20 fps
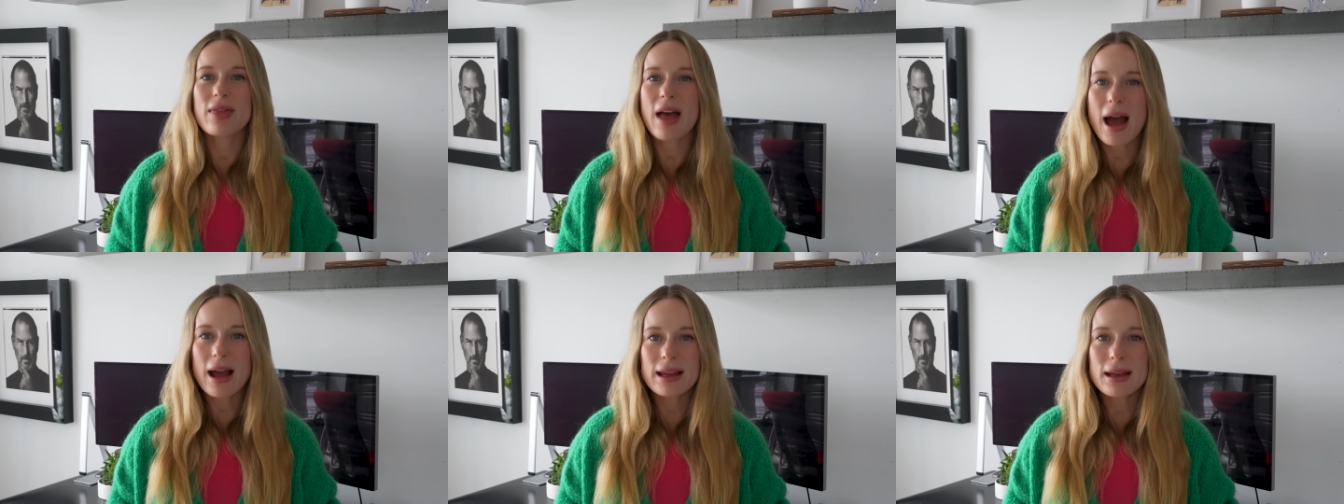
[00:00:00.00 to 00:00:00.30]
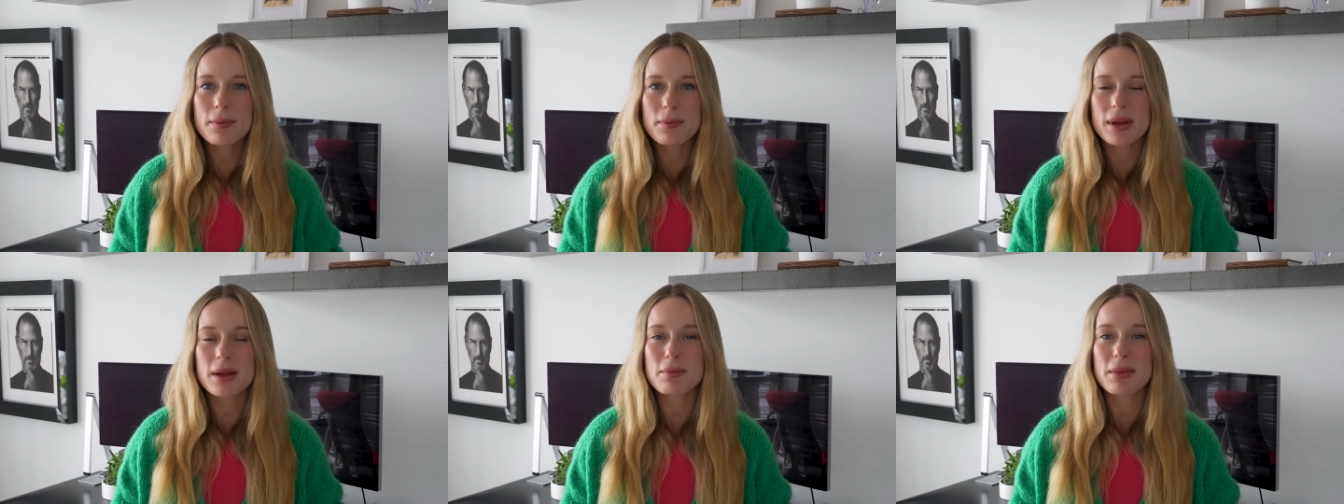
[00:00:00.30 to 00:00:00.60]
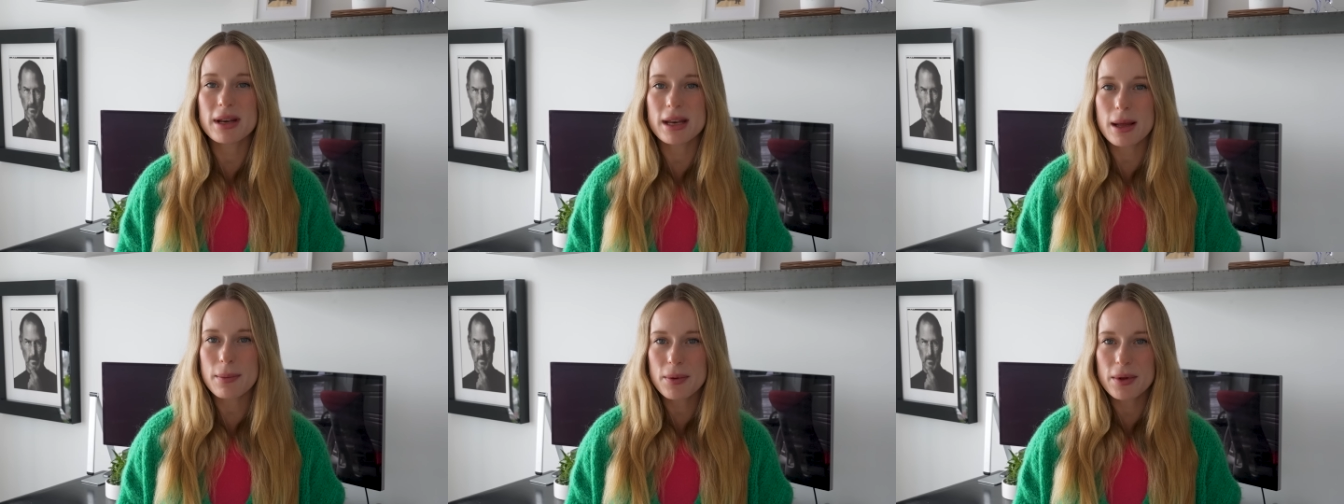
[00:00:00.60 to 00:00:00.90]
that can be
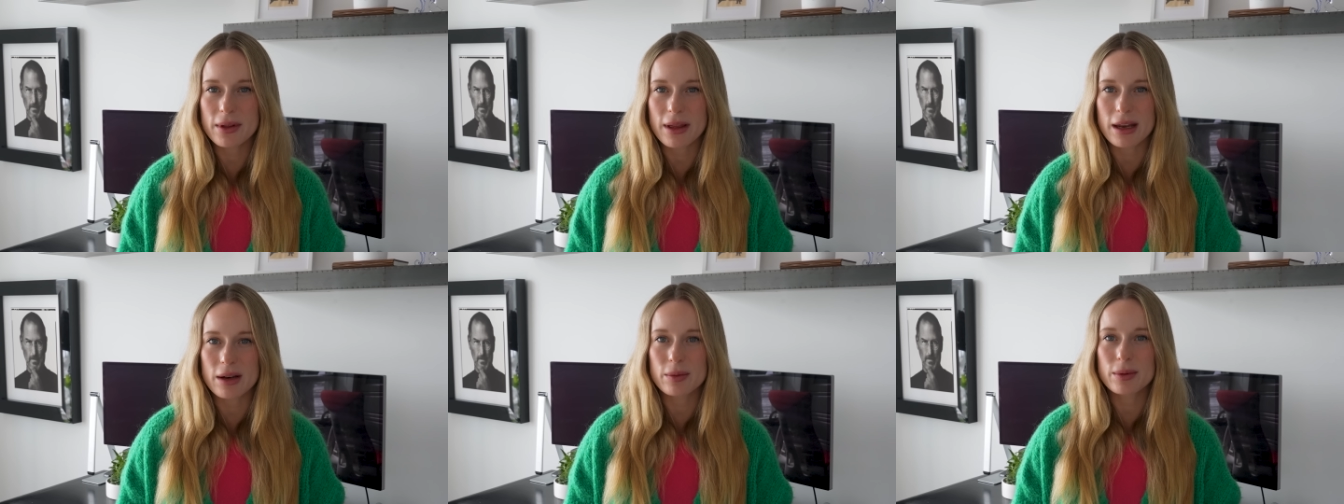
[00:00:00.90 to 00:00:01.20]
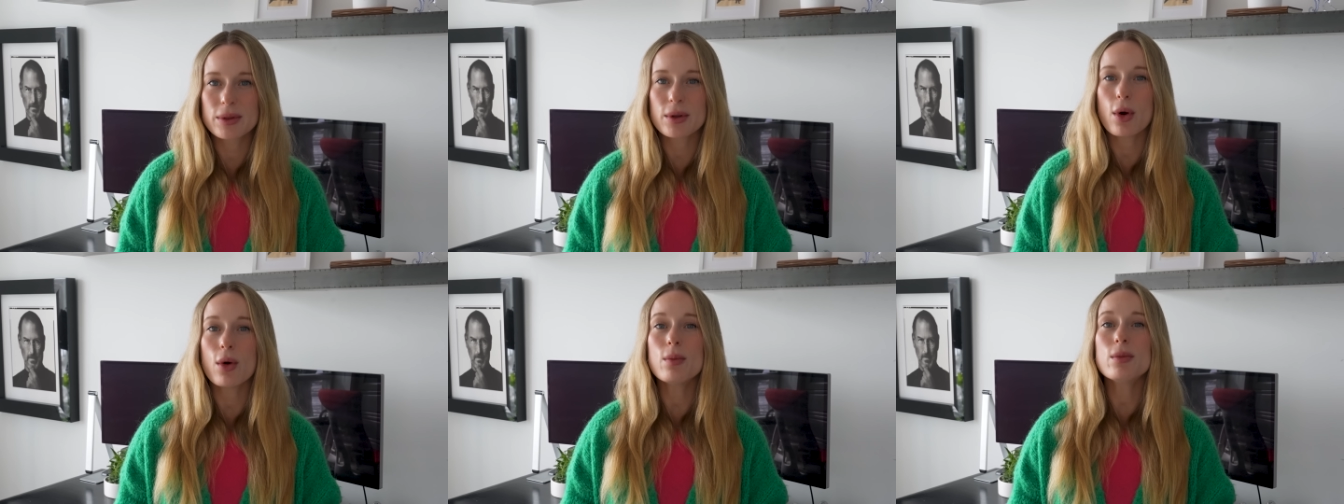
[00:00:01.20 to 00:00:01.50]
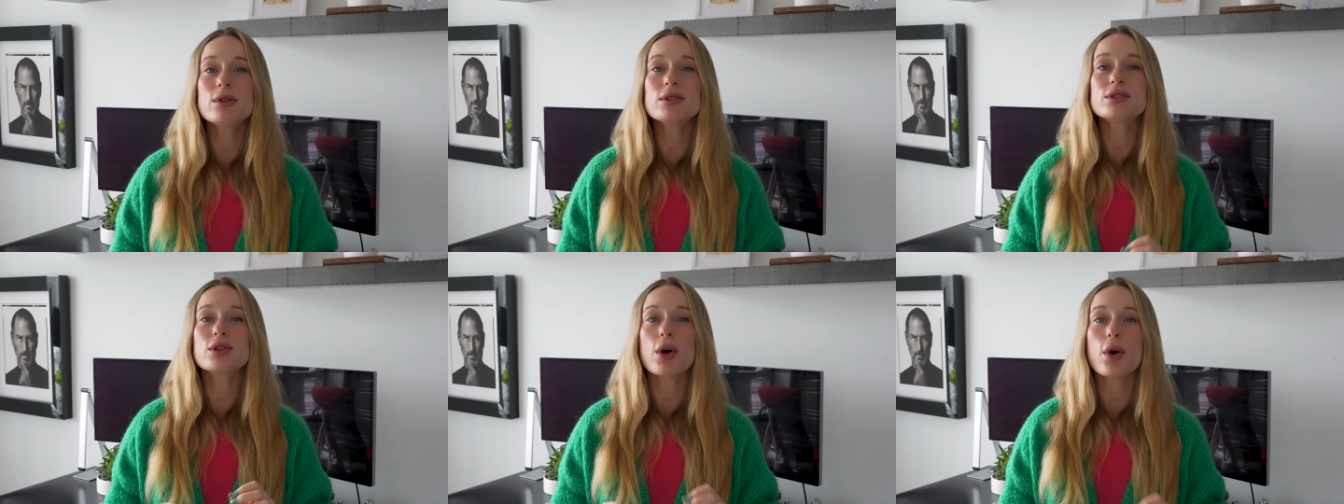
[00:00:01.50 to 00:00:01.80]
manipulated with
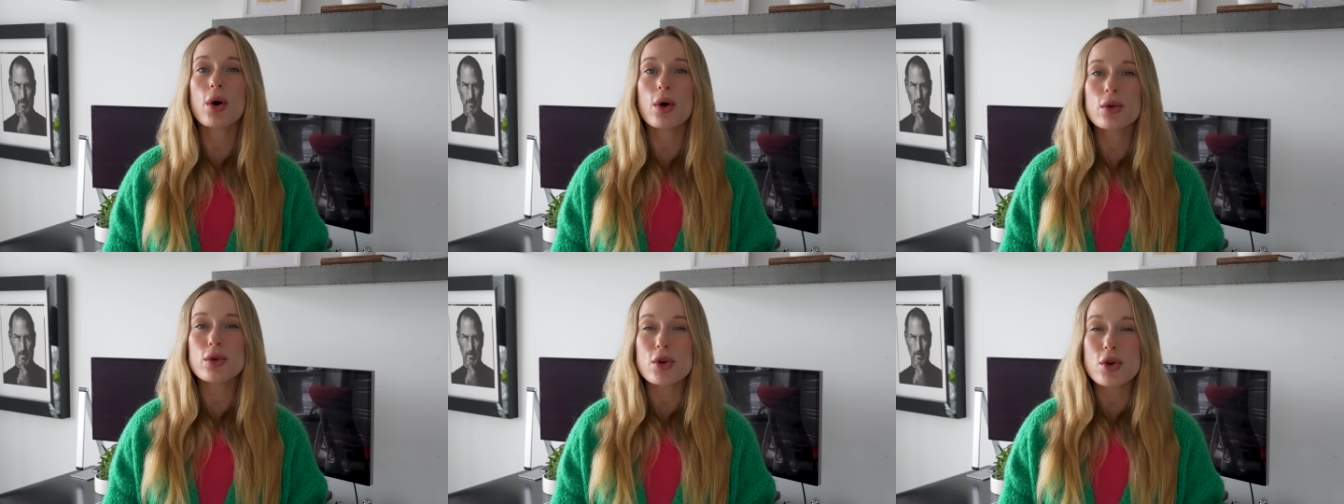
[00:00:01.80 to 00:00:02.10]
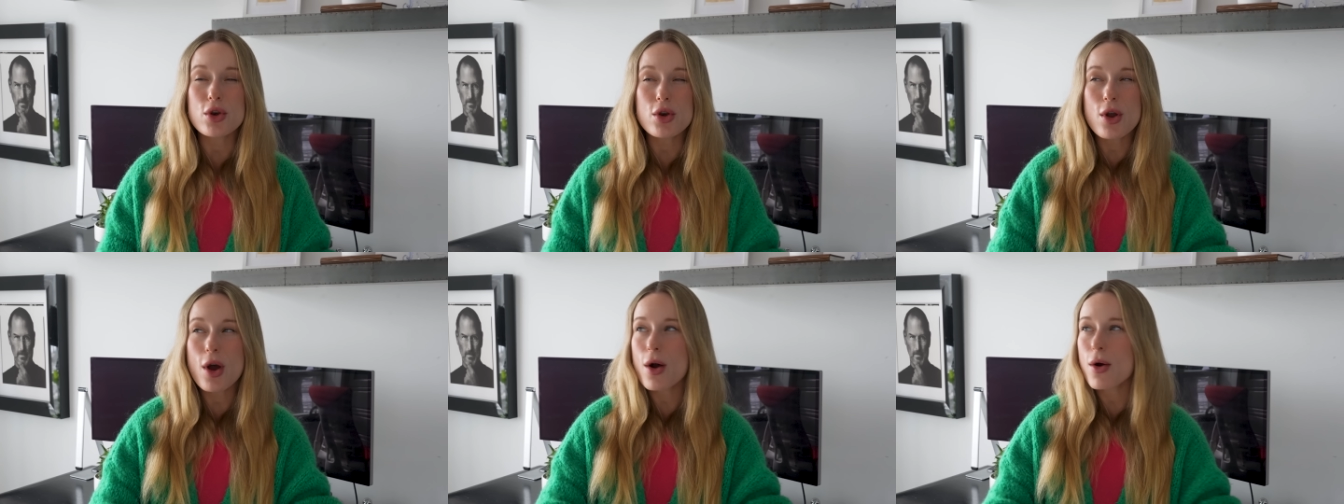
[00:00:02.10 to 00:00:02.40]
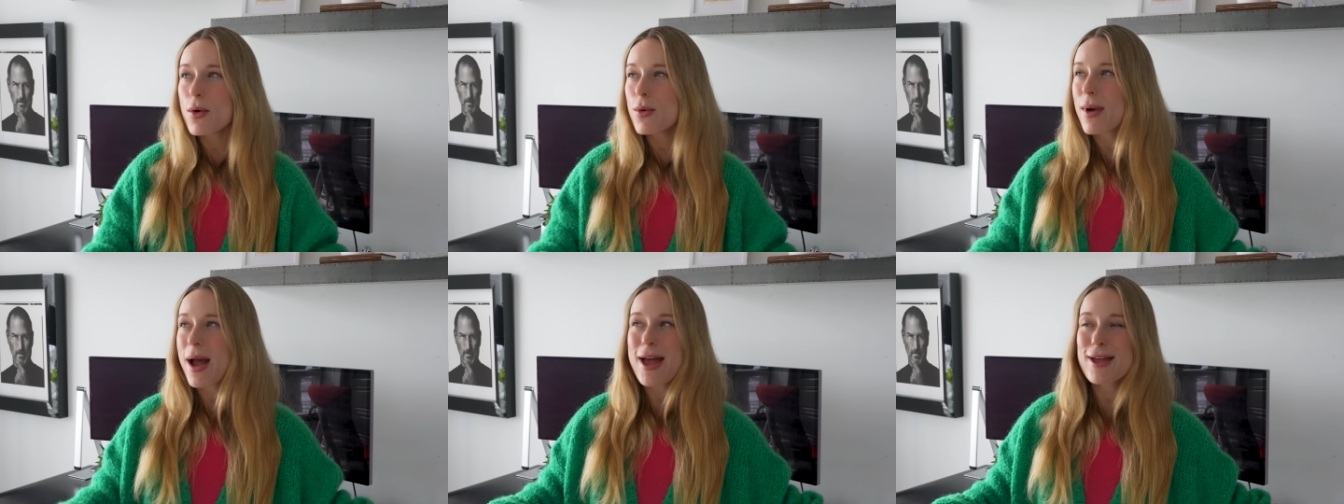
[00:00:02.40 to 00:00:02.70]
almost
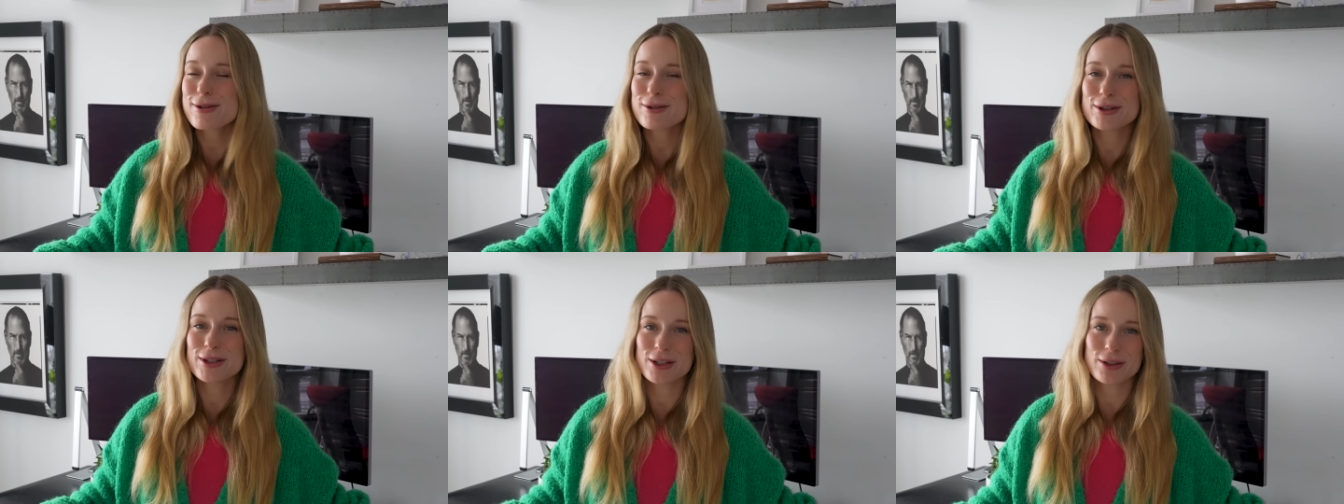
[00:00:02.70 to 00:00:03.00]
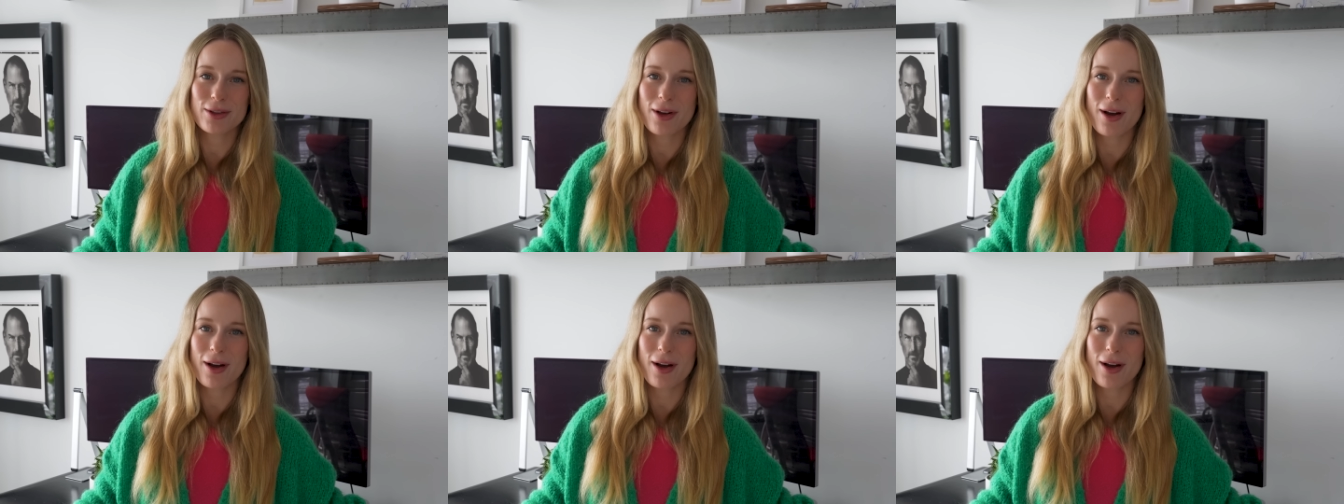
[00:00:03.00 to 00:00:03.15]
no energy